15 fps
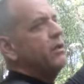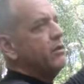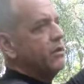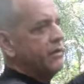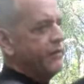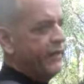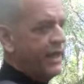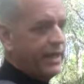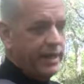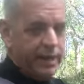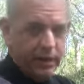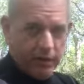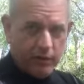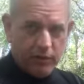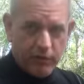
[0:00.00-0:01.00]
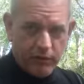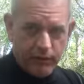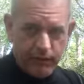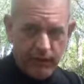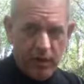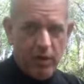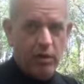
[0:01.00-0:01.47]
look for that helical
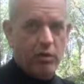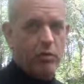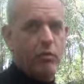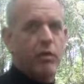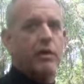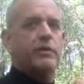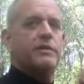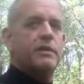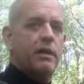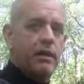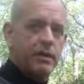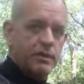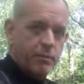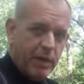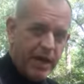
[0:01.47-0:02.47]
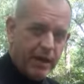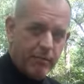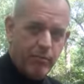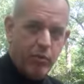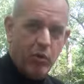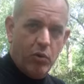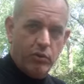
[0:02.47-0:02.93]
flow where it tucks back
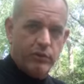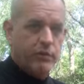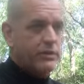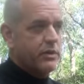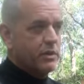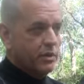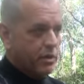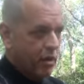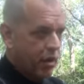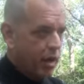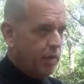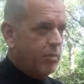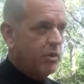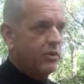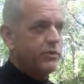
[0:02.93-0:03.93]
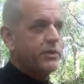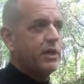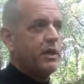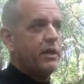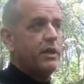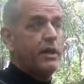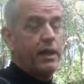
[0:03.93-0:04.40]
boulders,
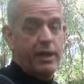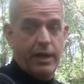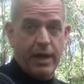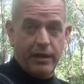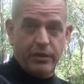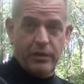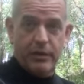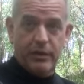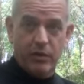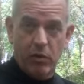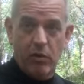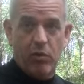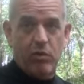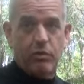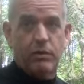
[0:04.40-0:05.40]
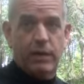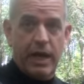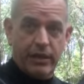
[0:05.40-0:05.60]
cobbles, and actually gold.